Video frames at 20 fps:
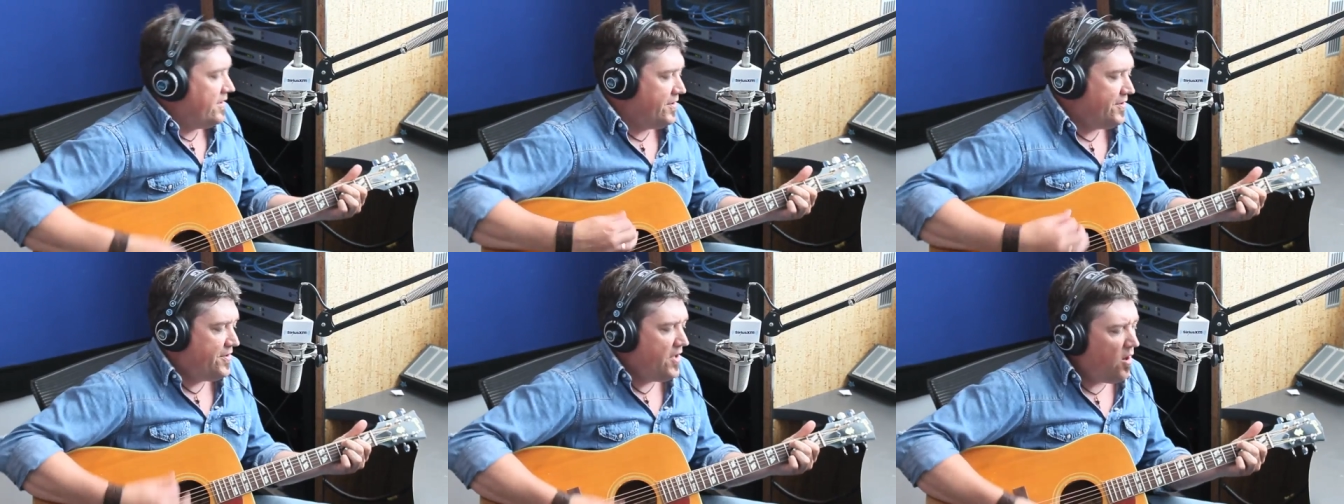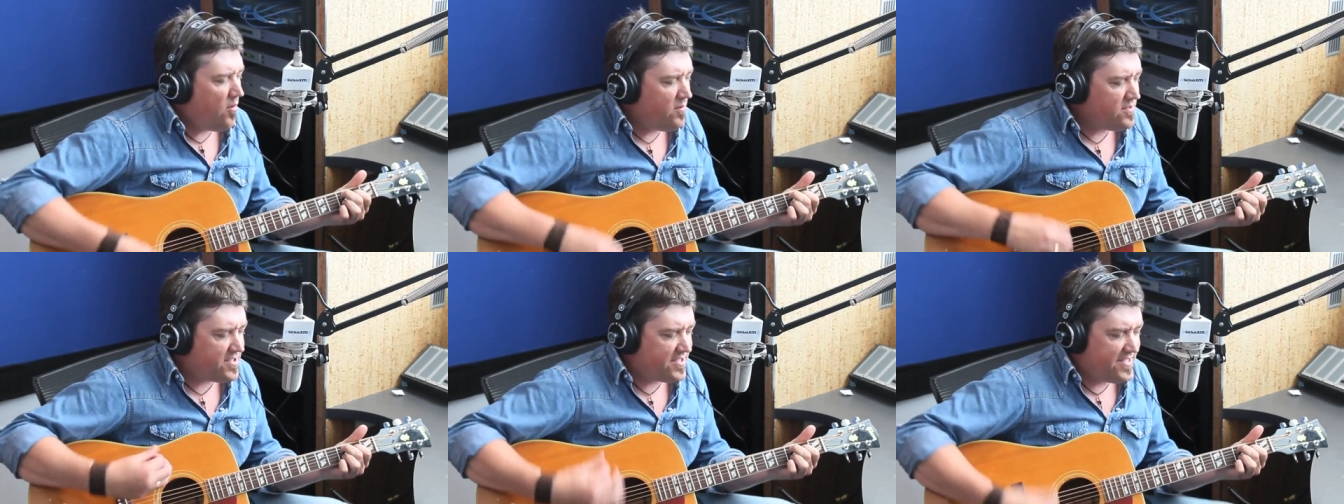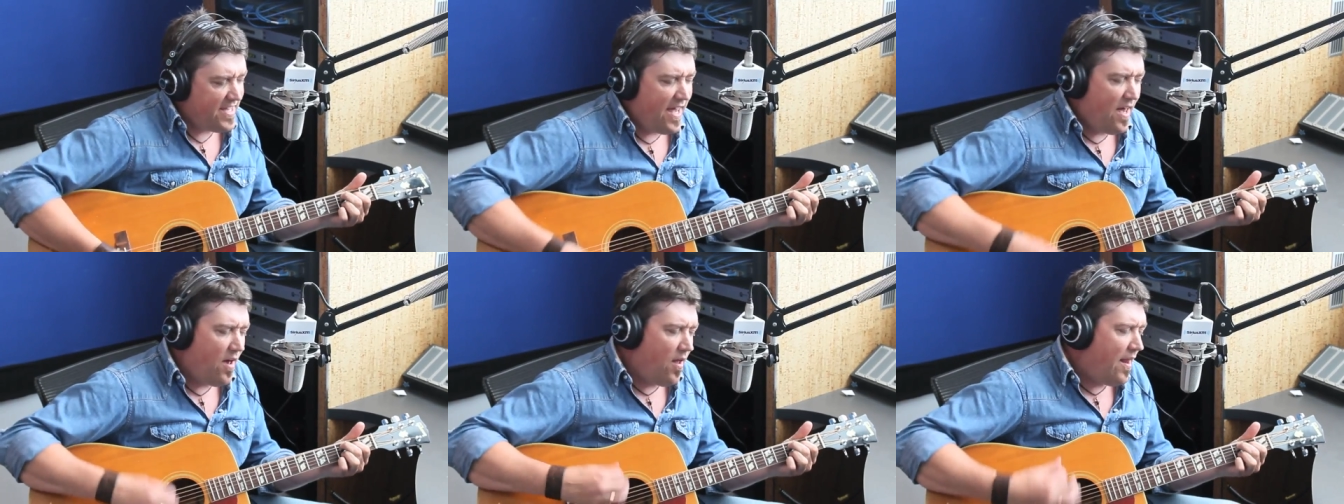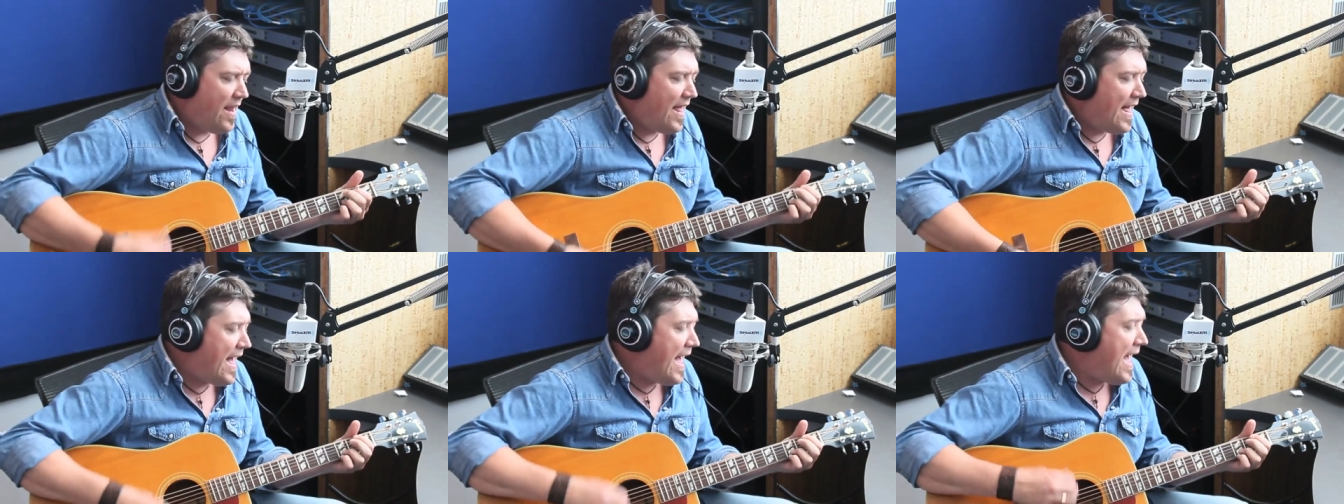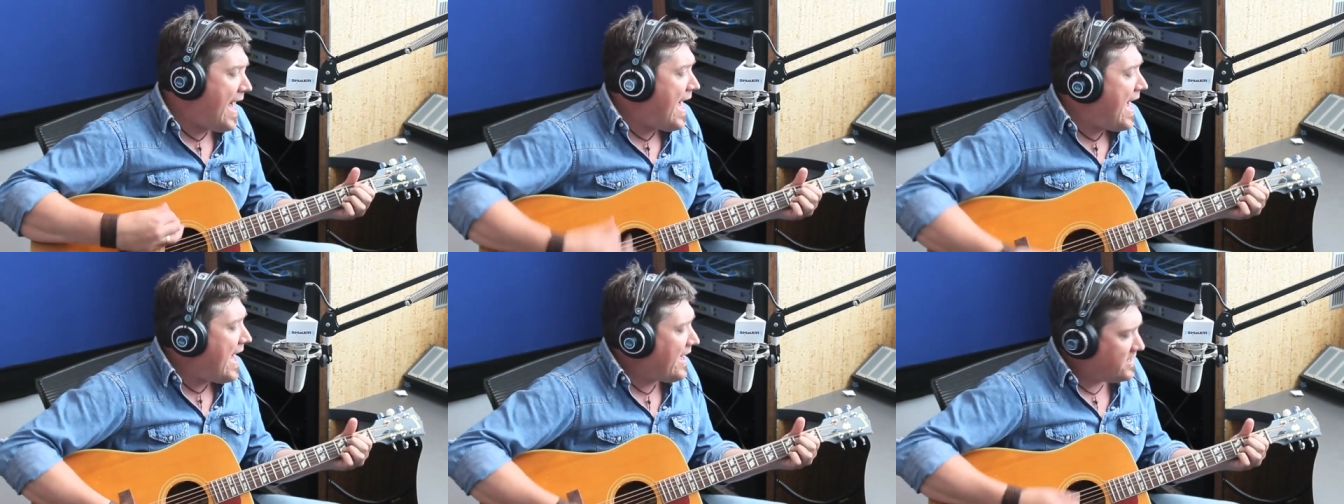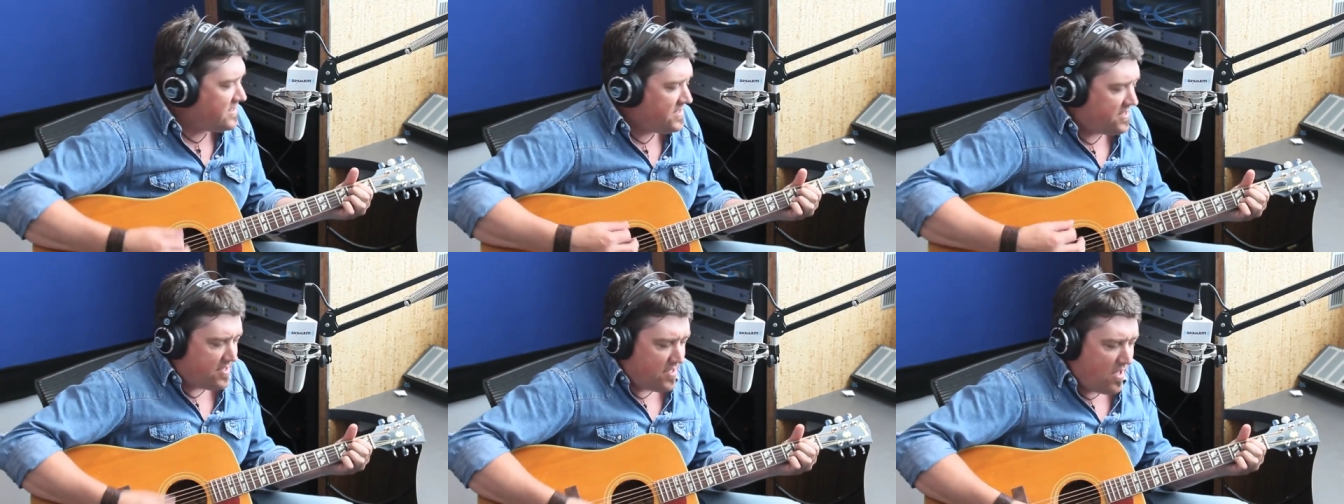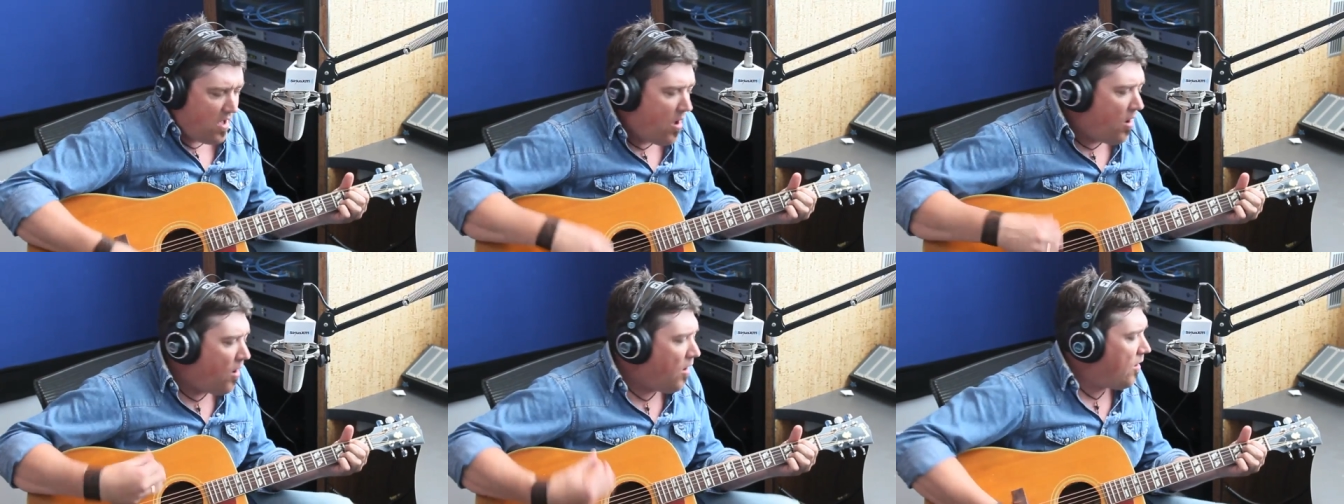Don't it sound like a
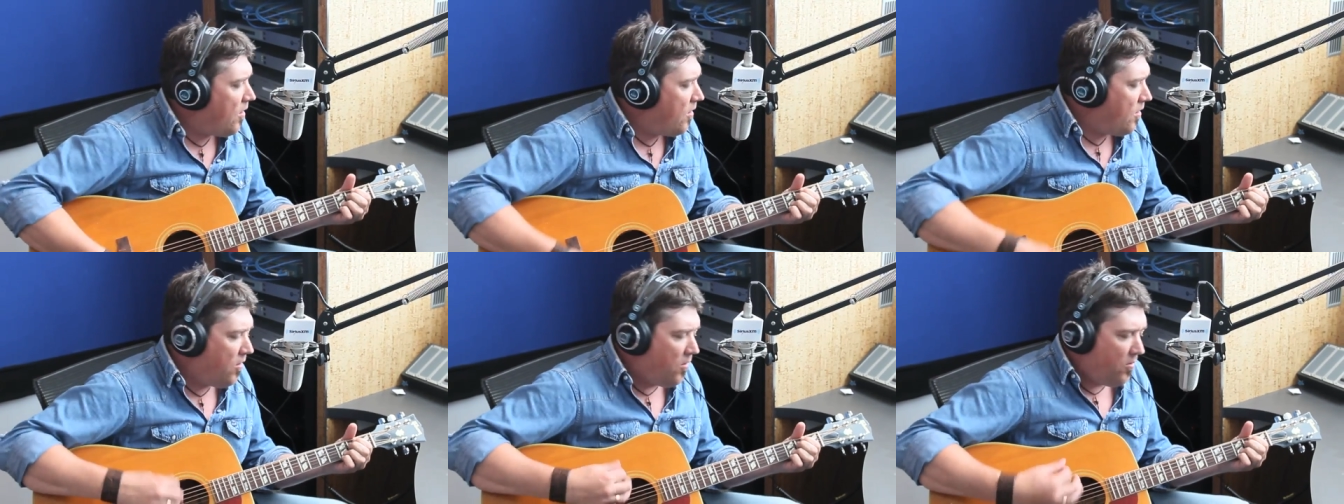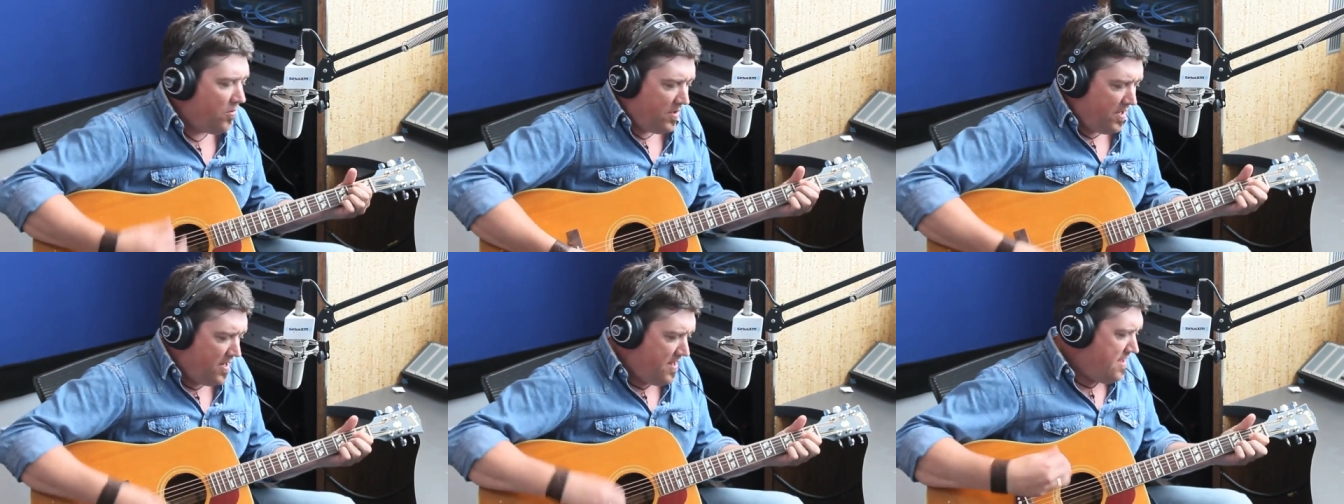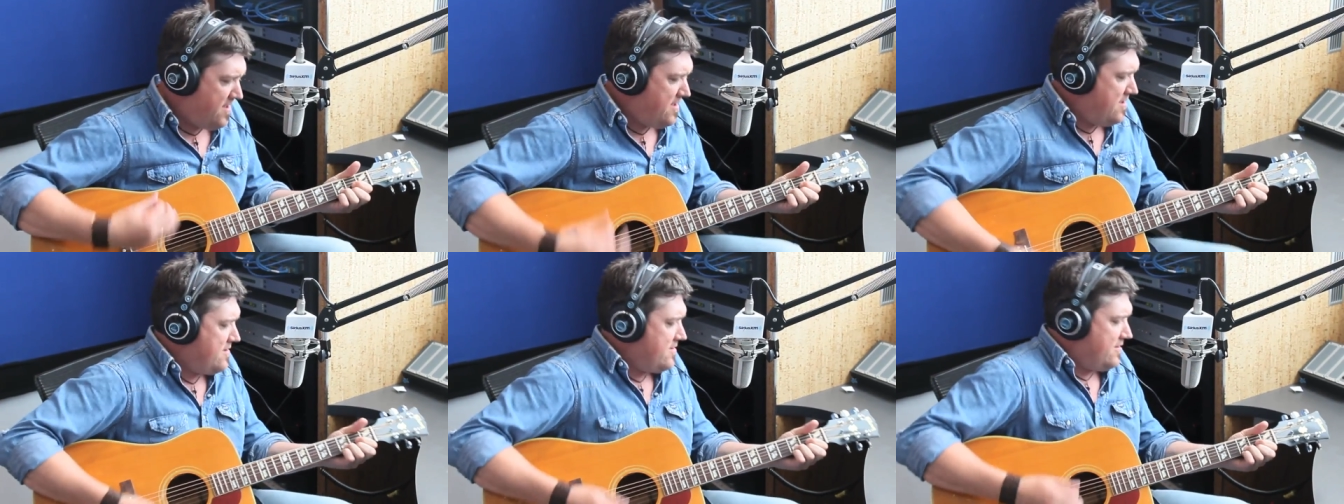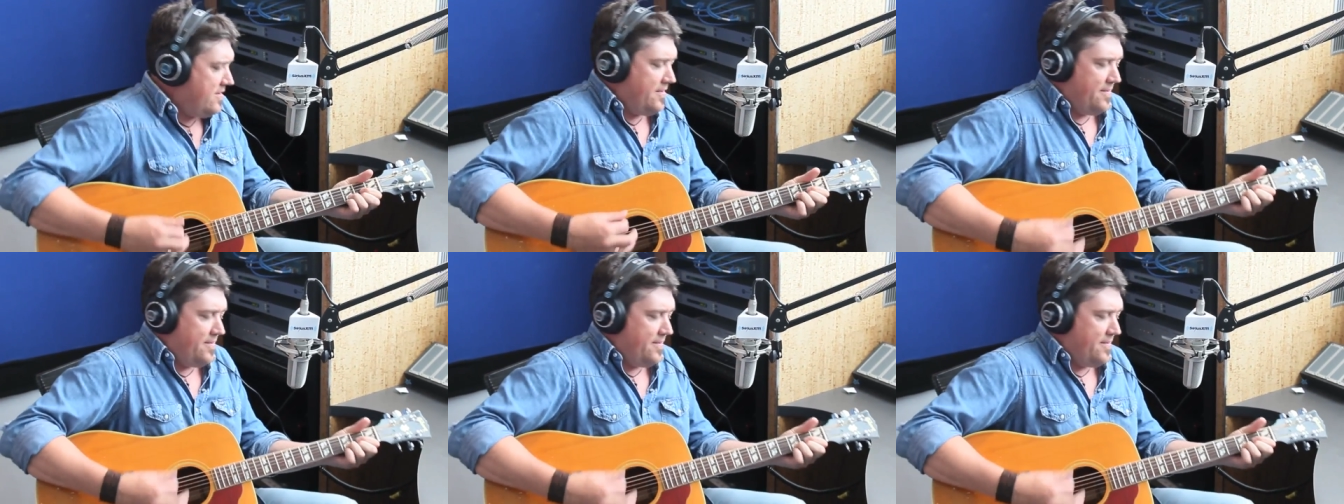song, yeah.